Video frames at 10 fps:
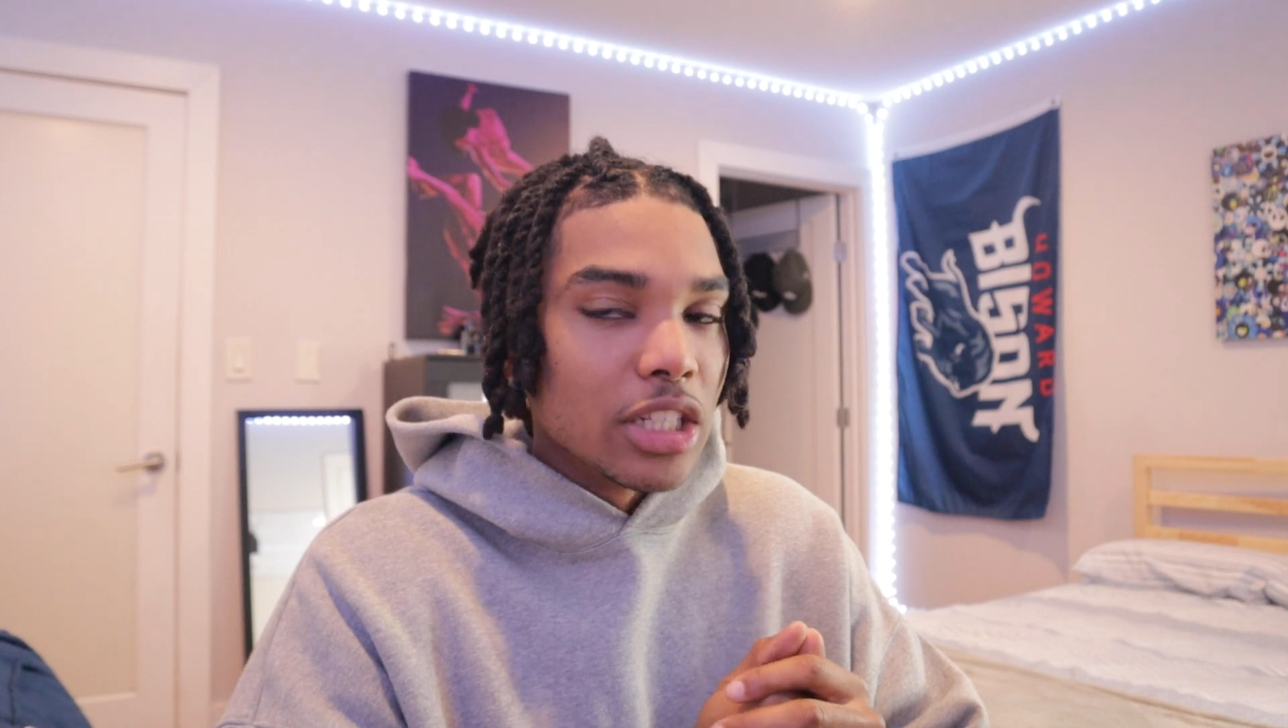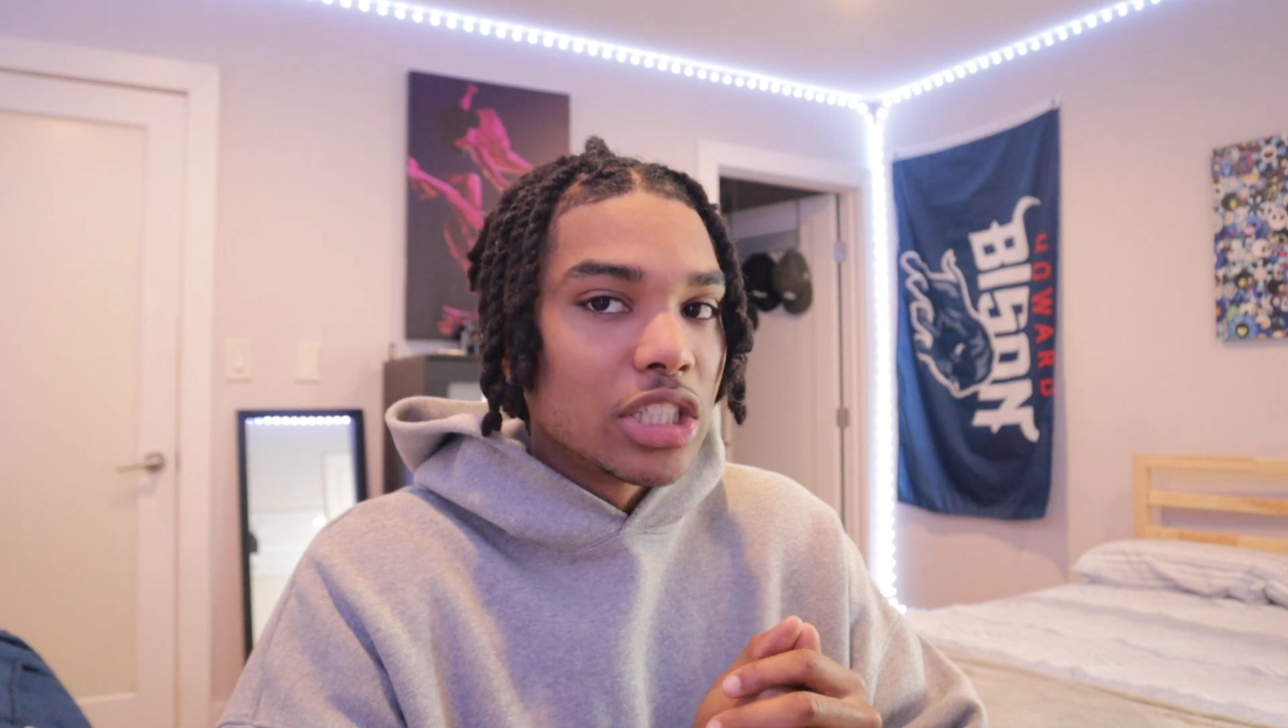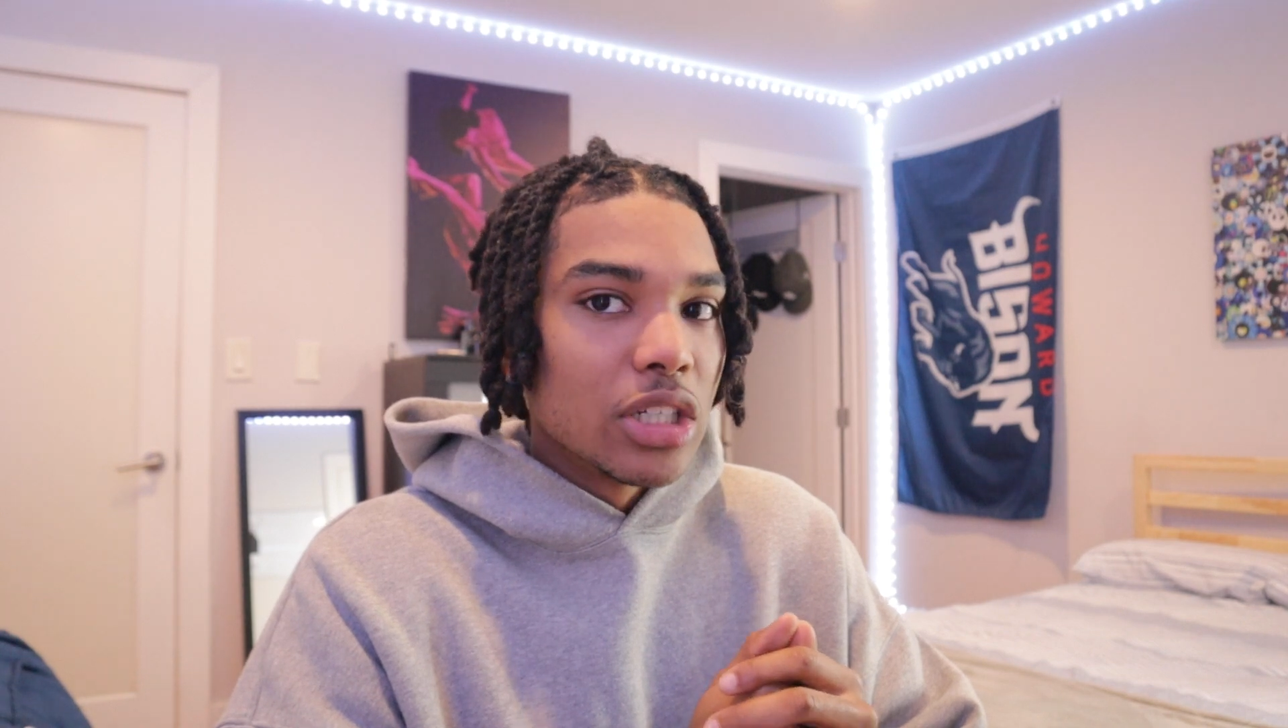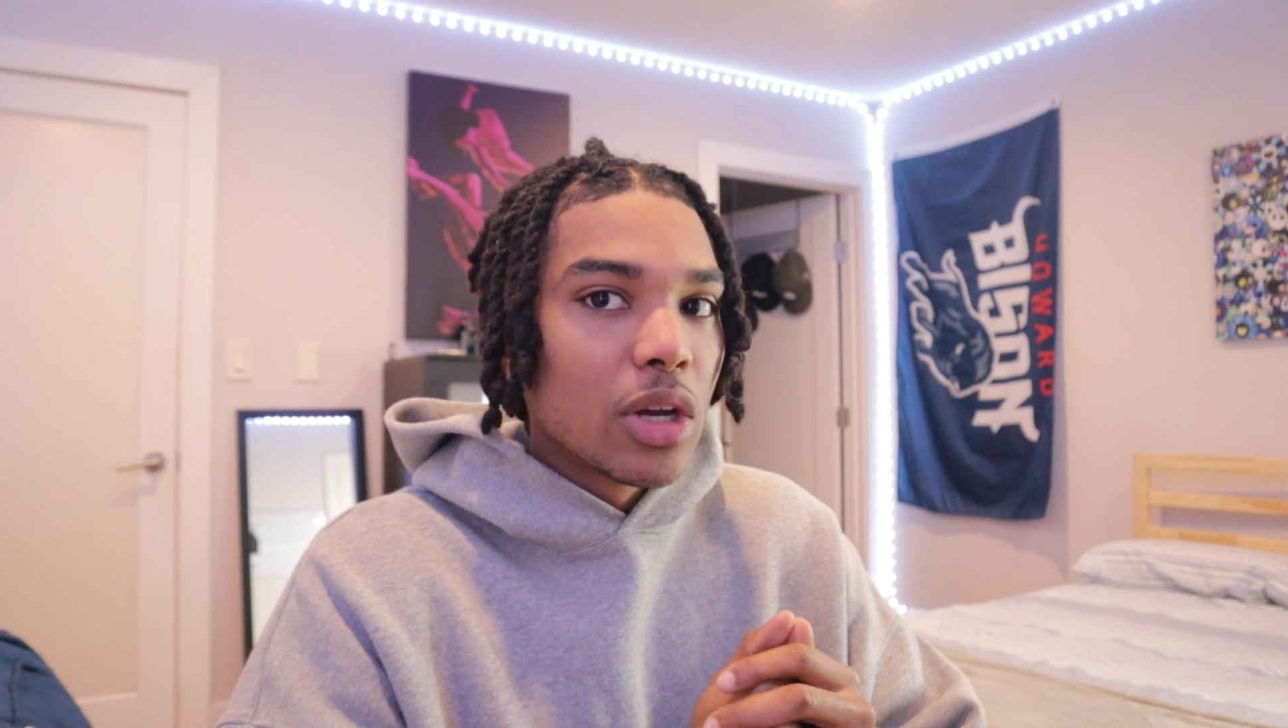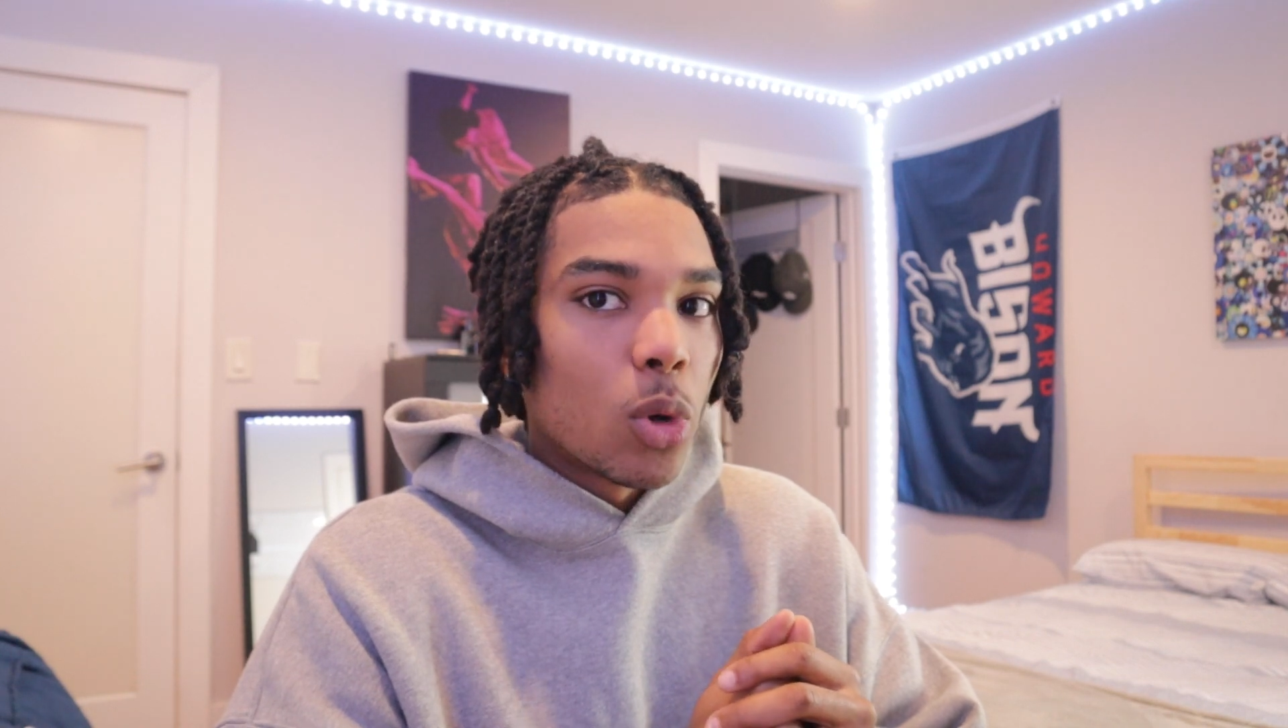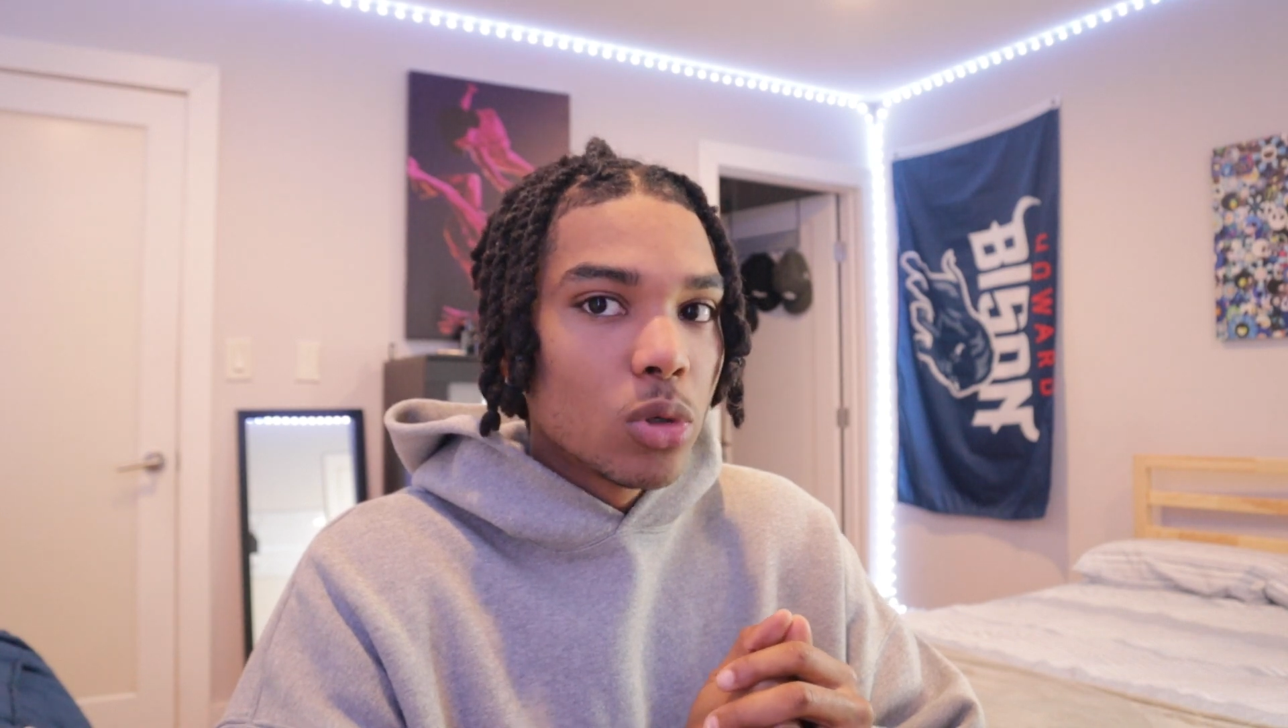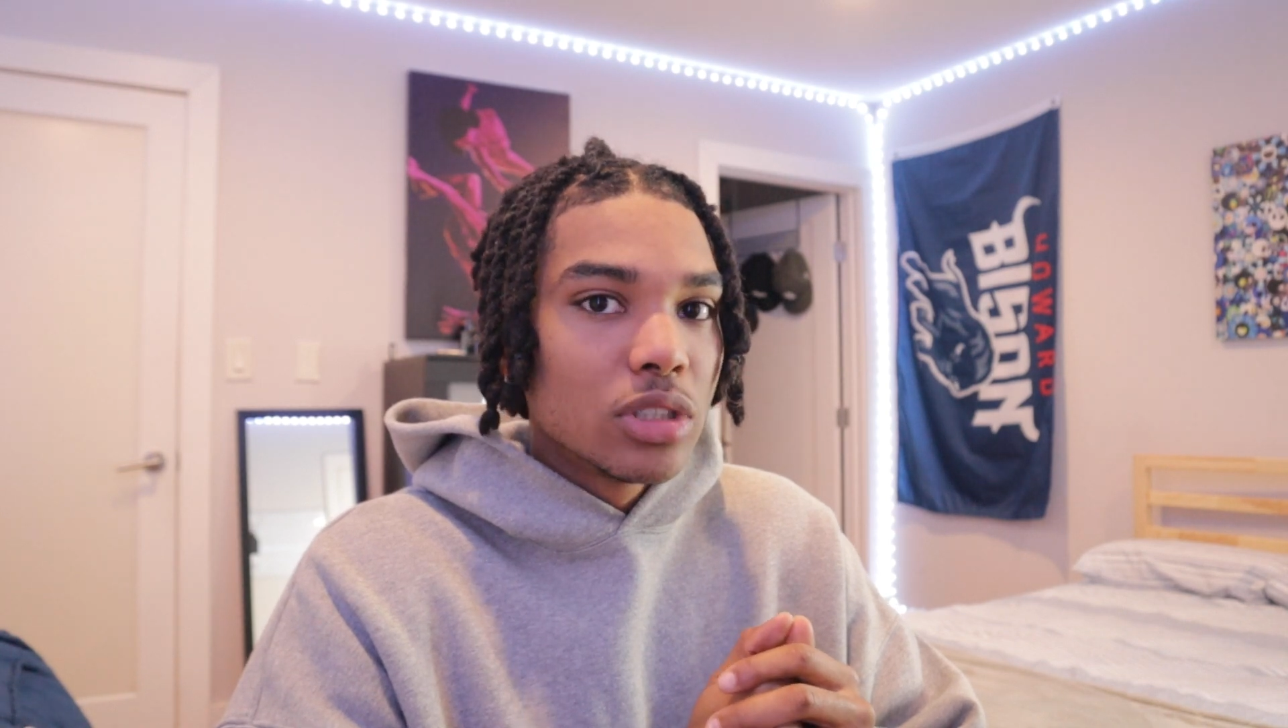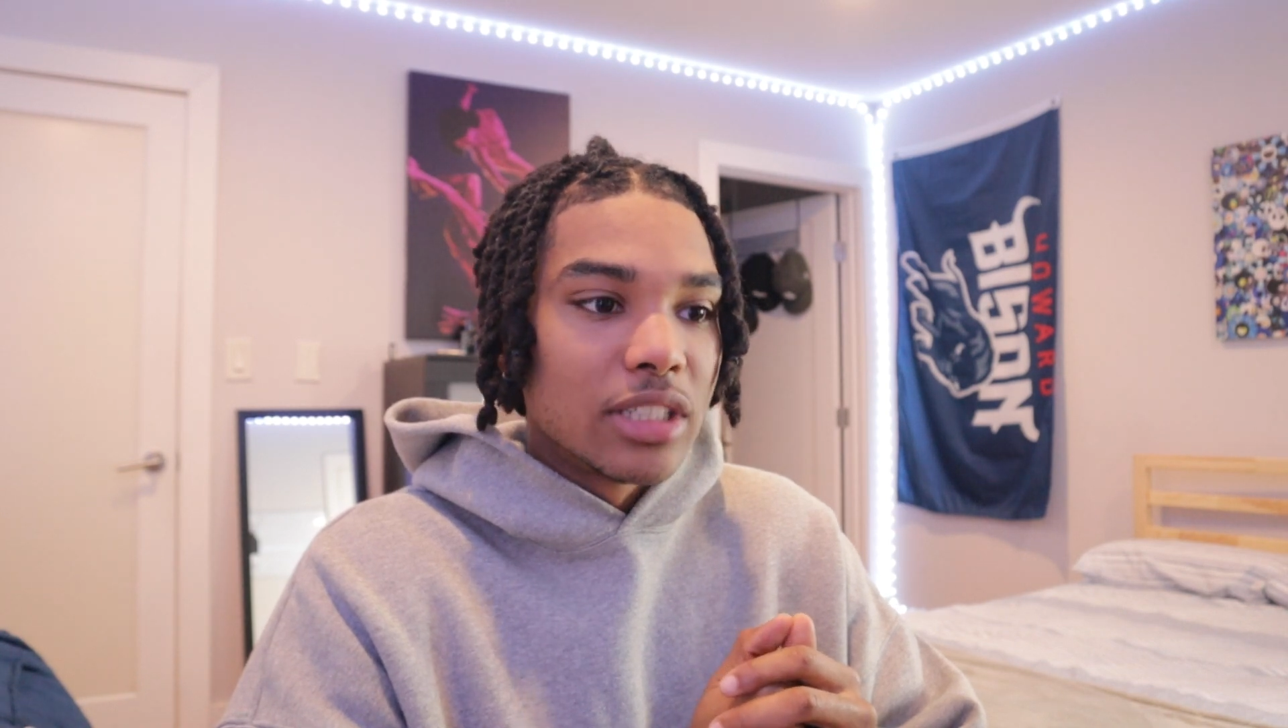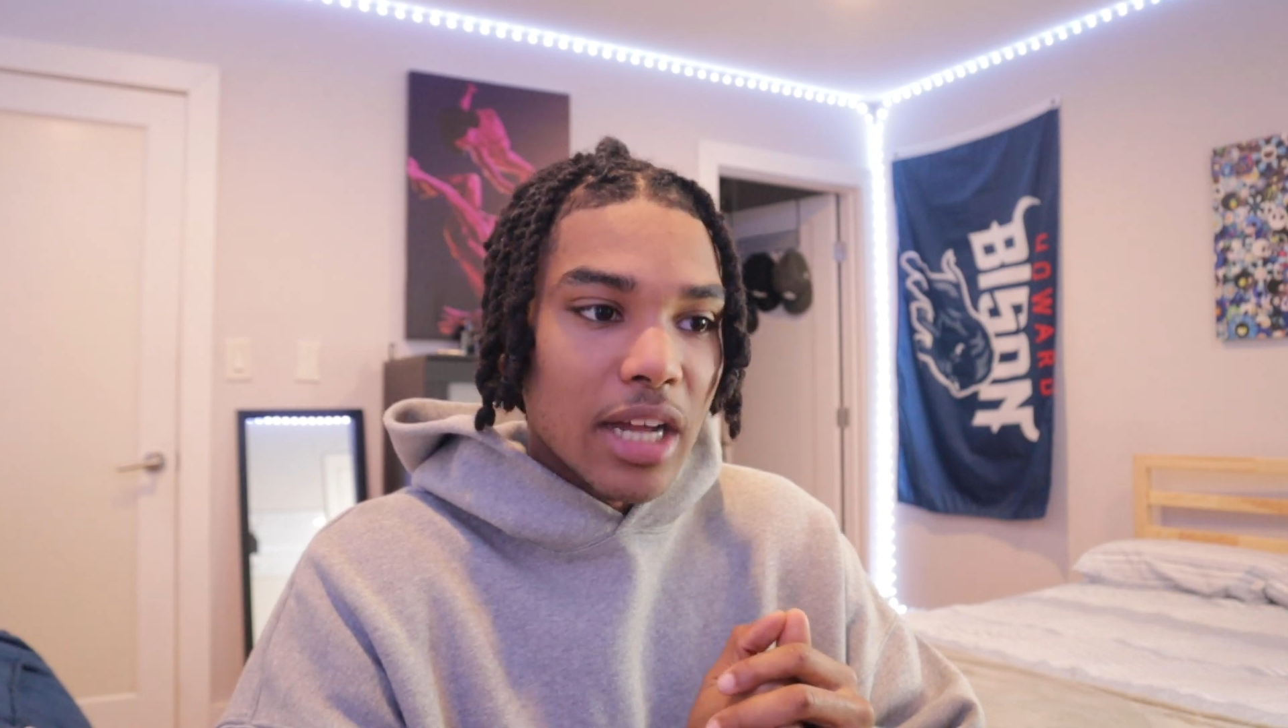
Like, she holds